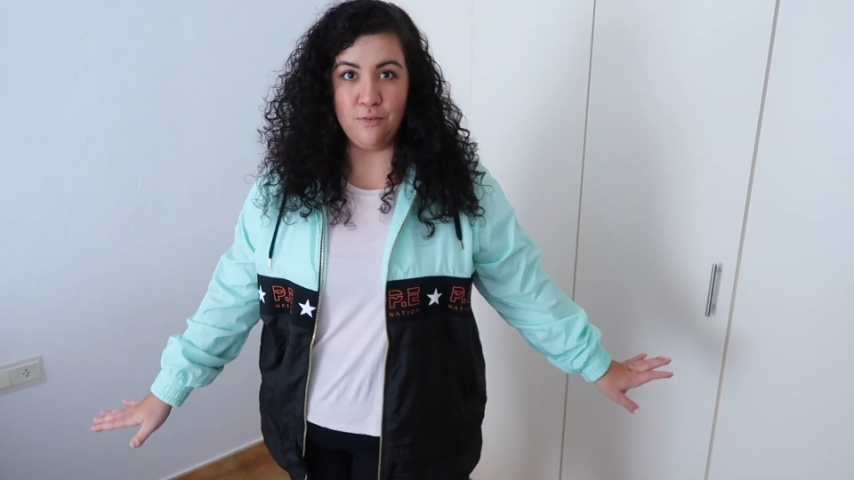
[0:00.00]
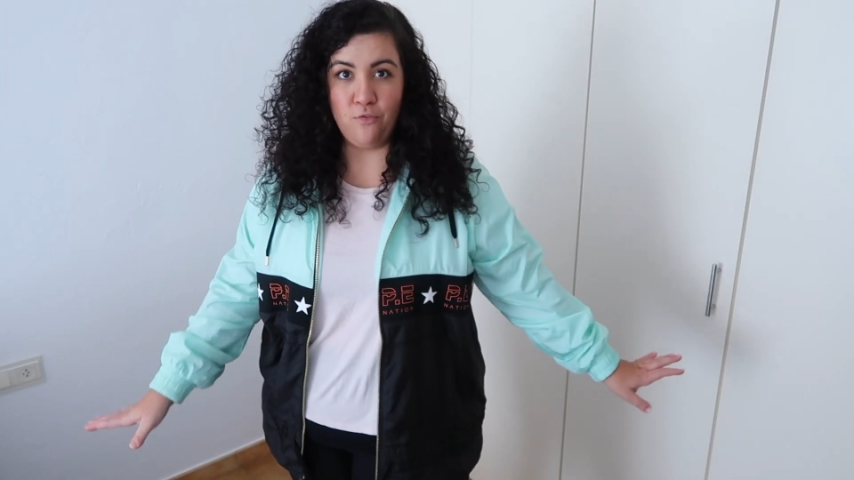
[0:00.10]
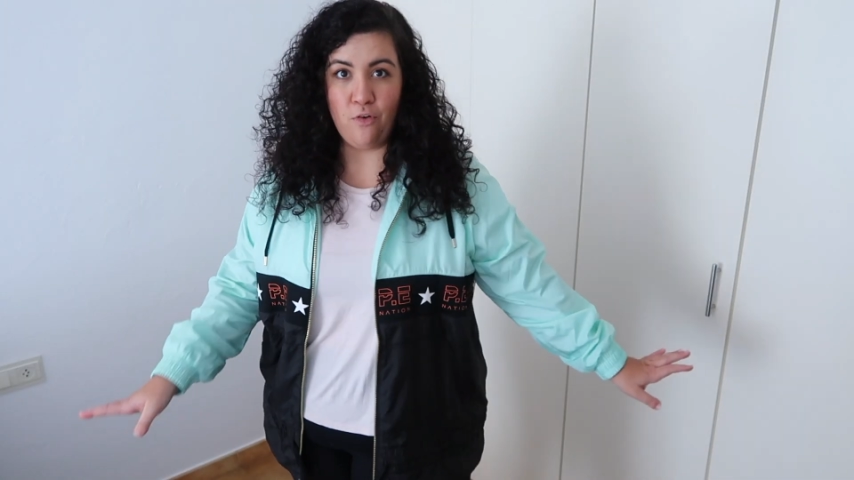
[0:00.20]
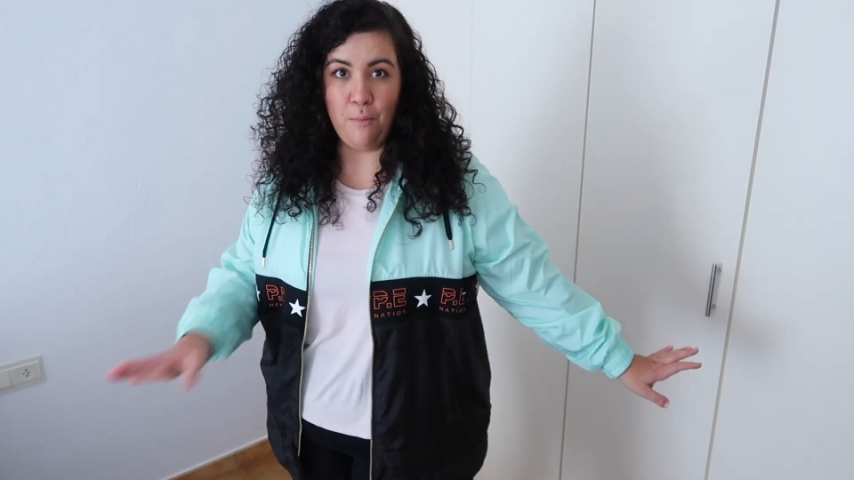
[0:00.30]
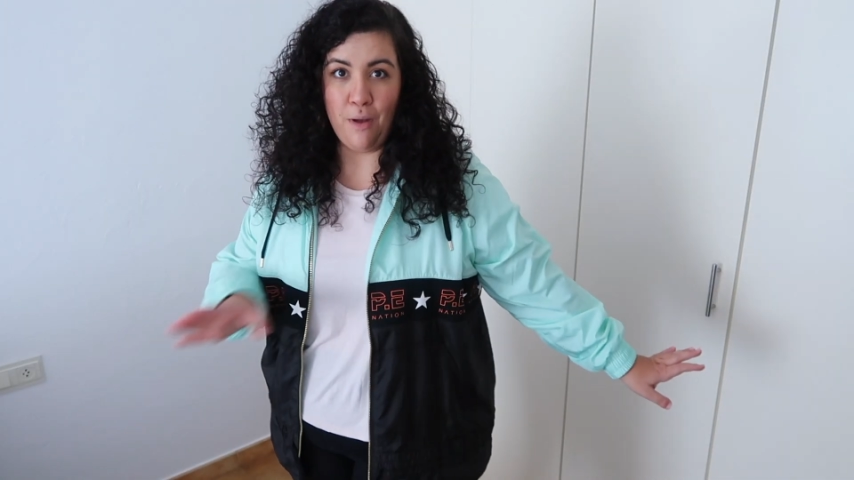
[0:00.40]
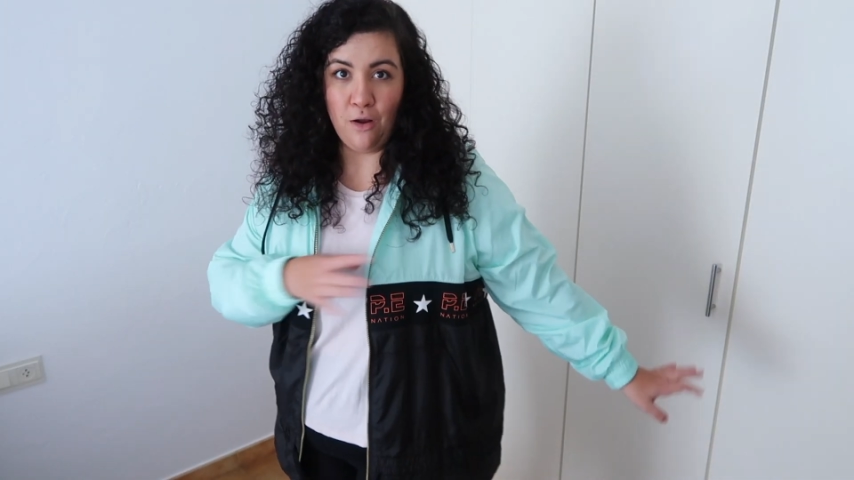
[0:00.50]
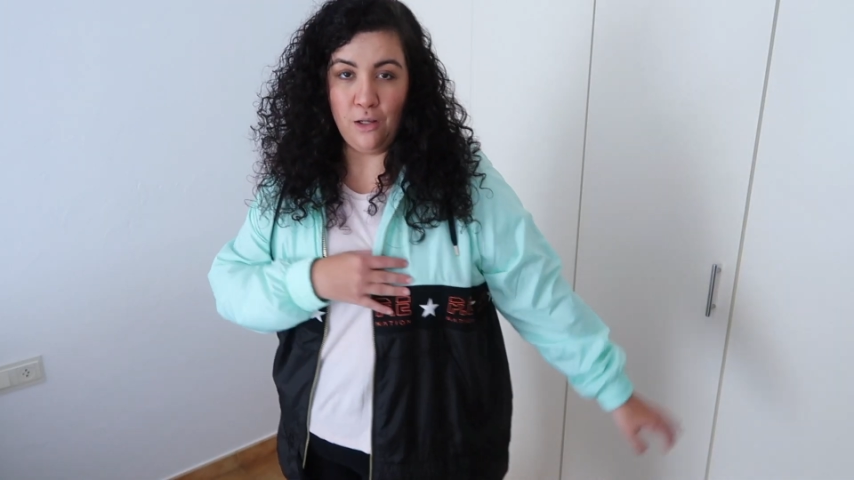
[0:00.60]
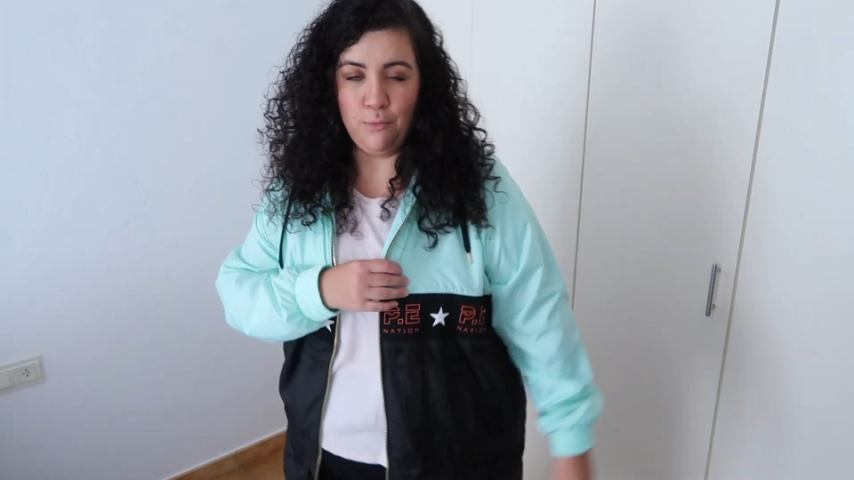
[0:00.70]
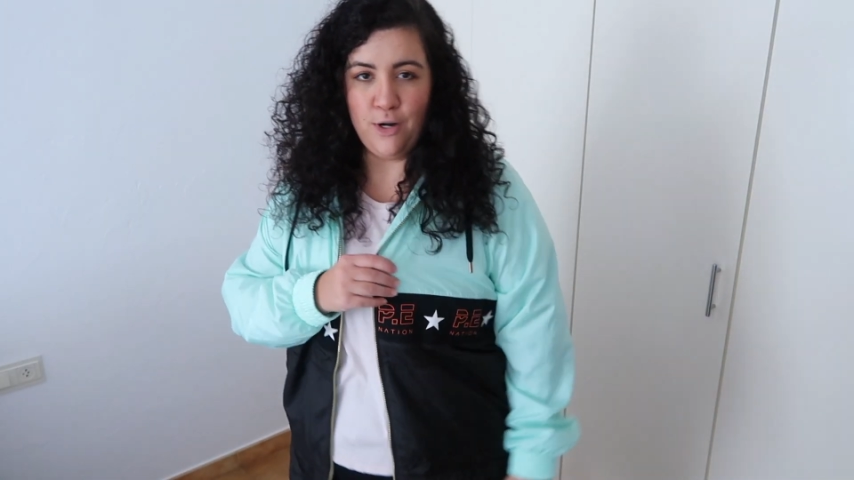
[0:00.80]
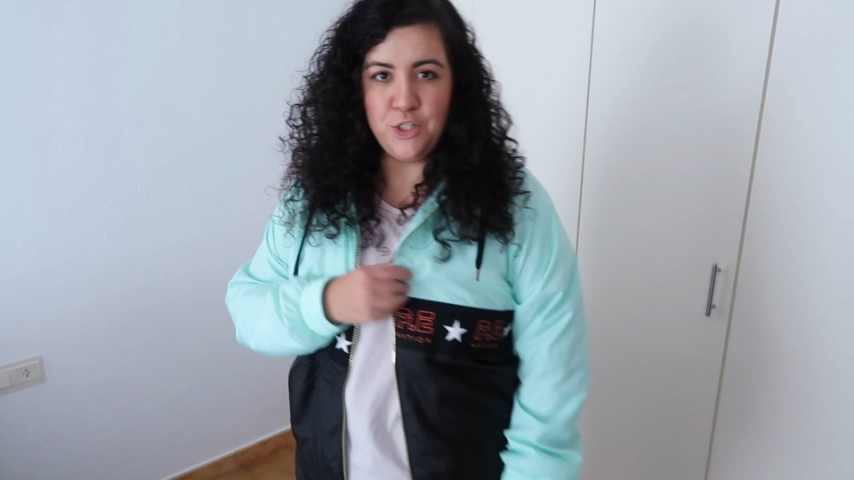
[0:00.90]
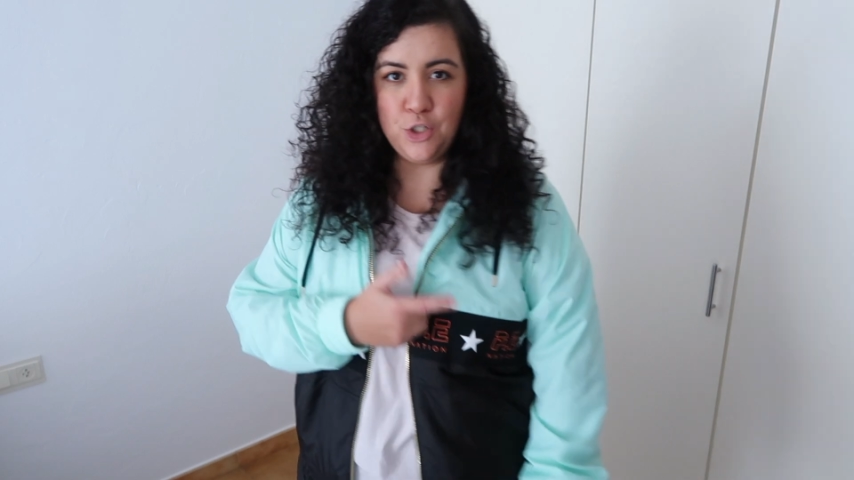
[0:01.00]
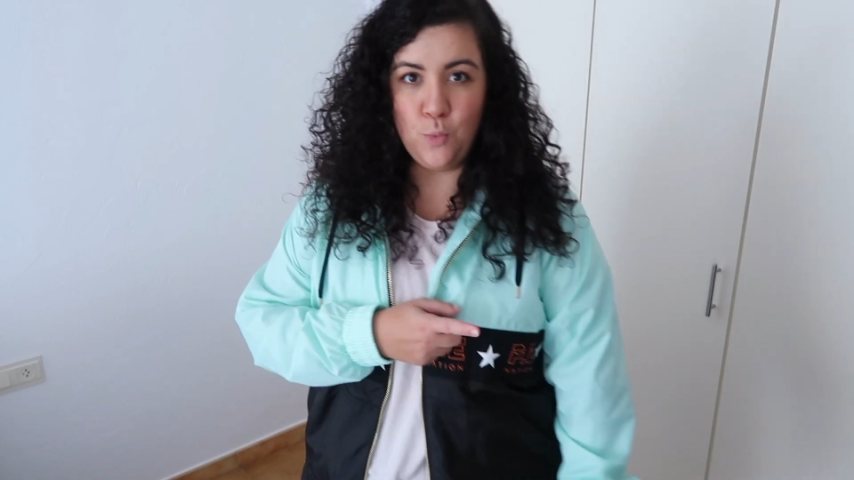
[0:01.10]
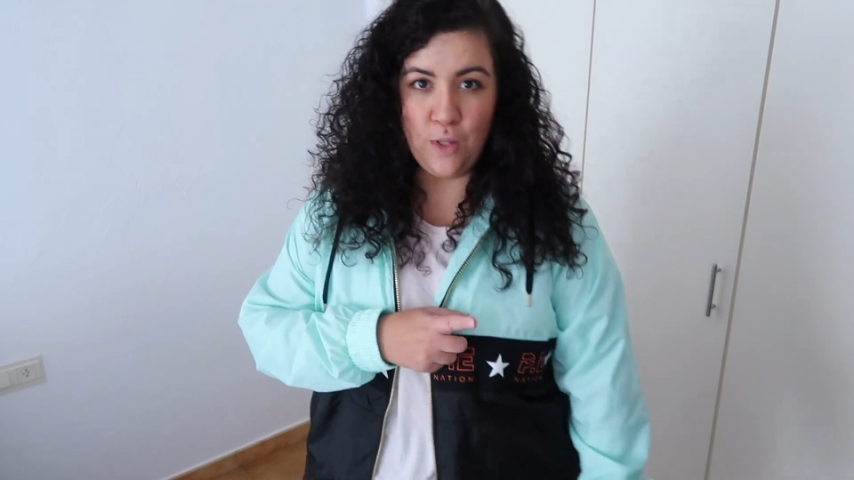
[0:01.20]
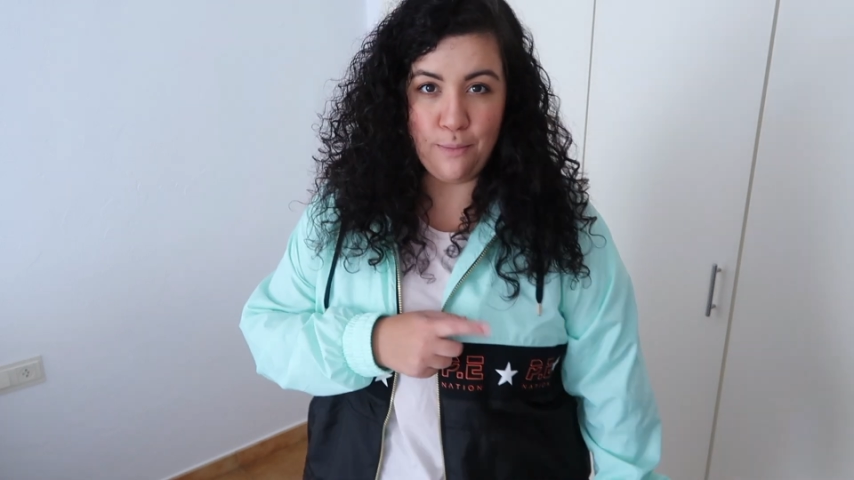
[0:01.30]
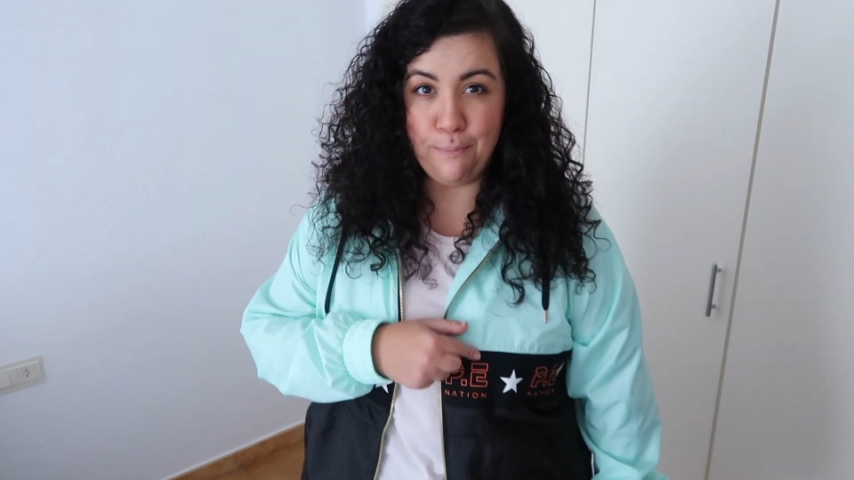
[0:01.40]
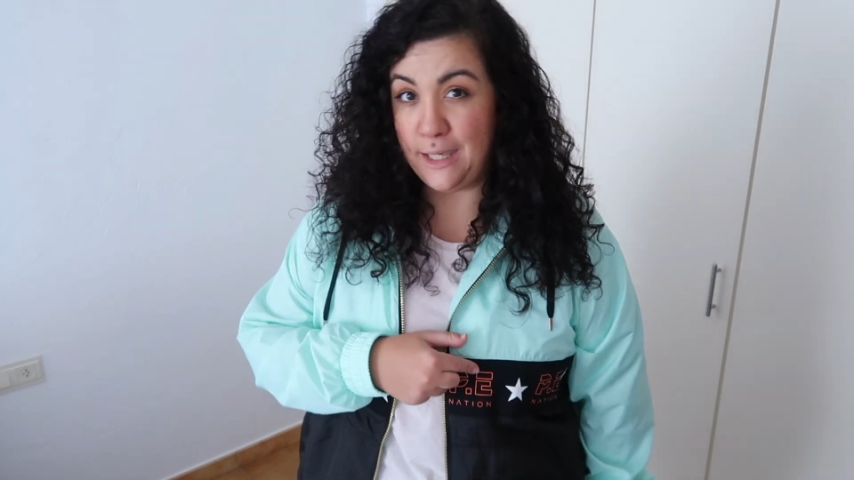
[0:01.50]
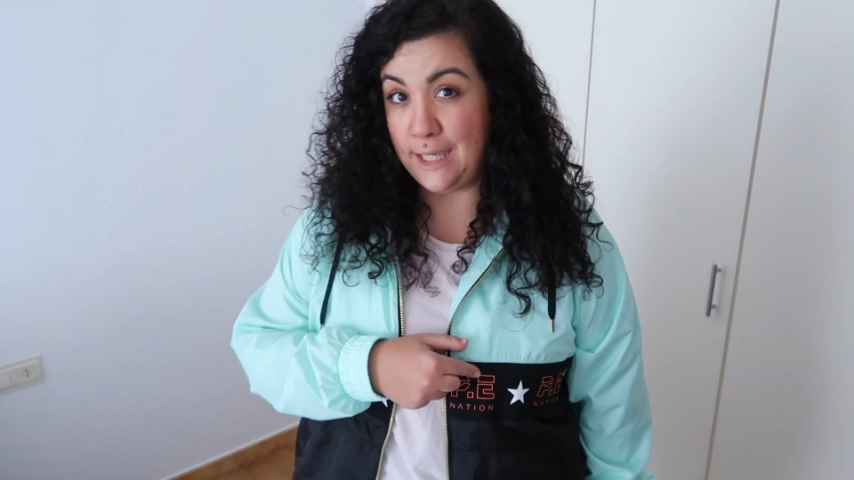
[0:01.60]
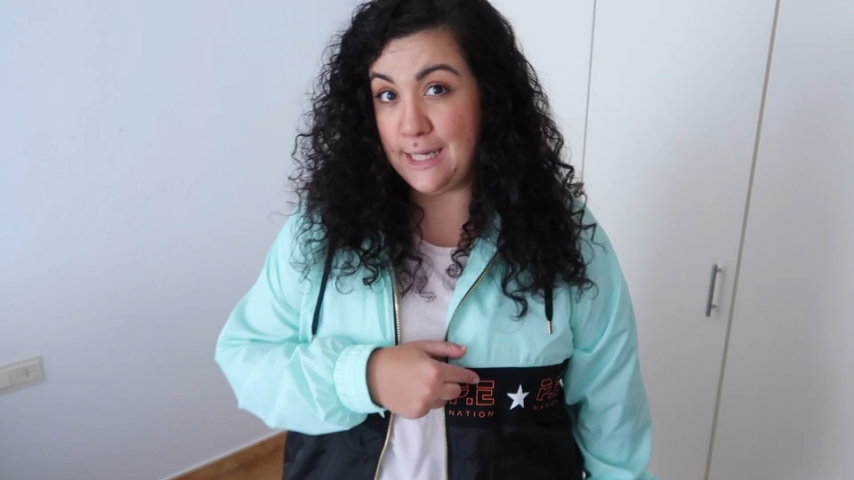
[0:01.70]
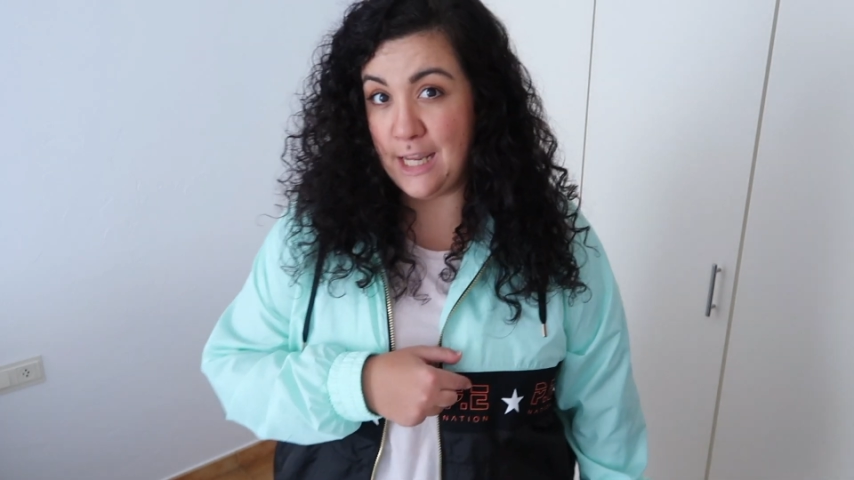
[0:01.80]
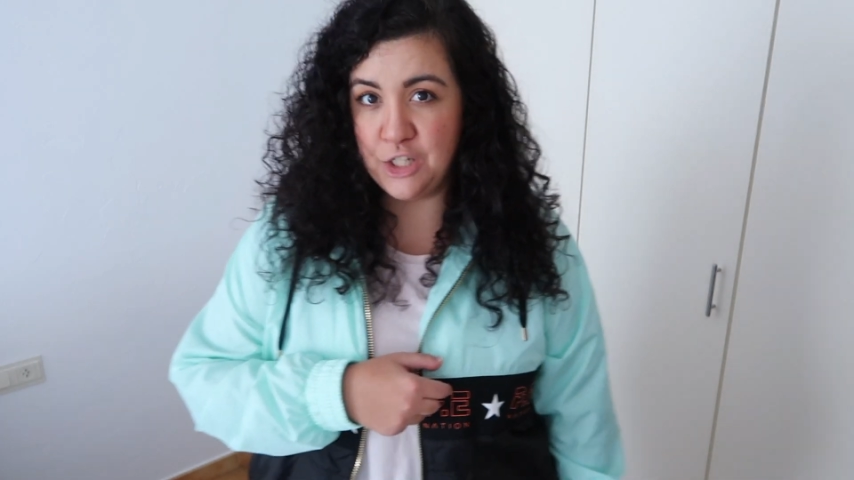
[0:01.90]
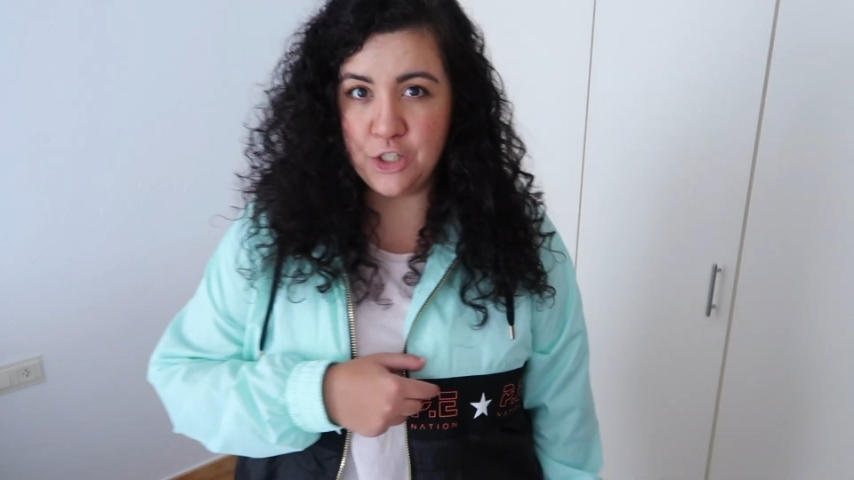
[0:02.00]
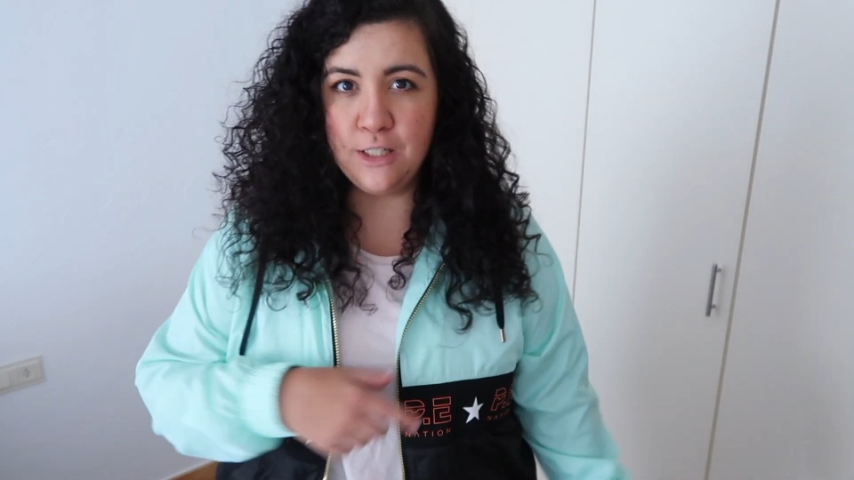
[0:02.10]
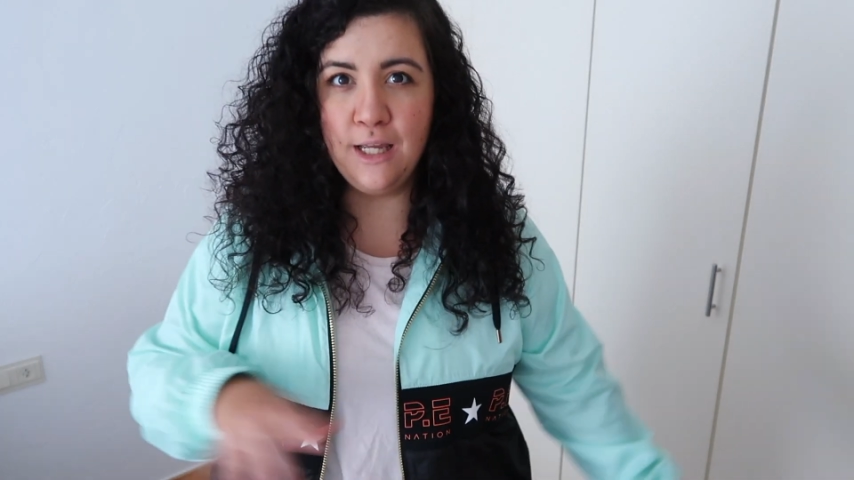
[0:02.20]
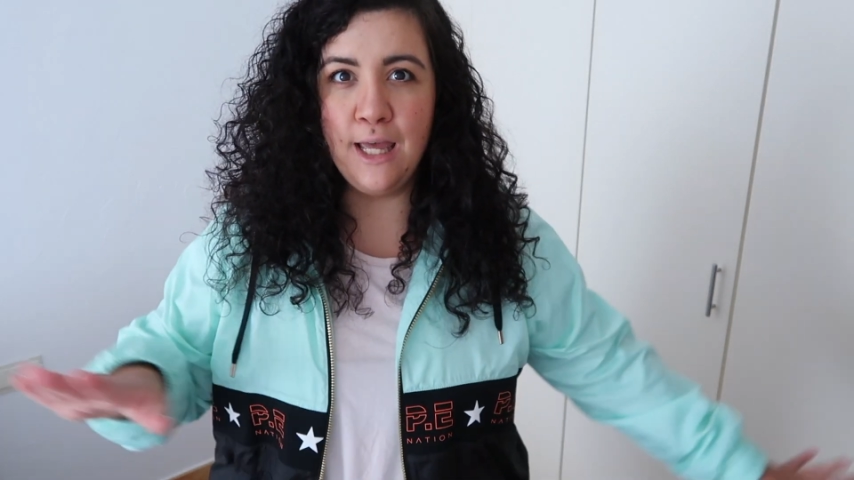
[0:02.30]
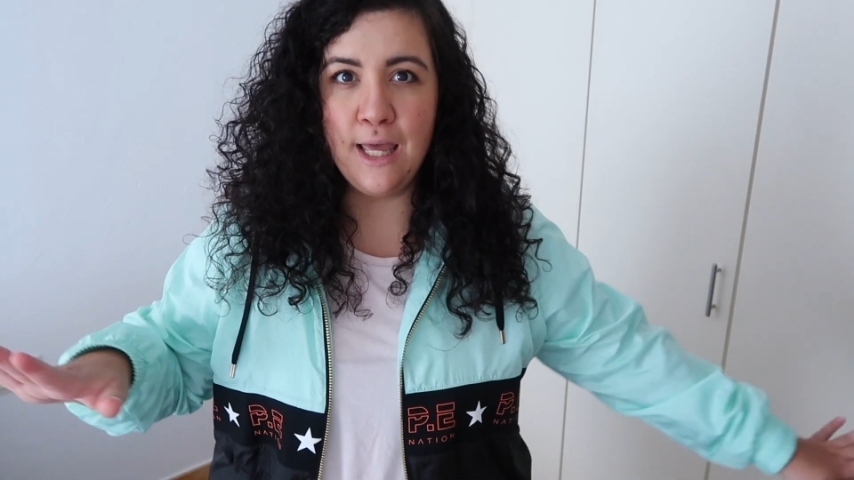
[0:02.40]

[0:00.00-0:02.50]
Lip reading: from a collaboration with PE Nation.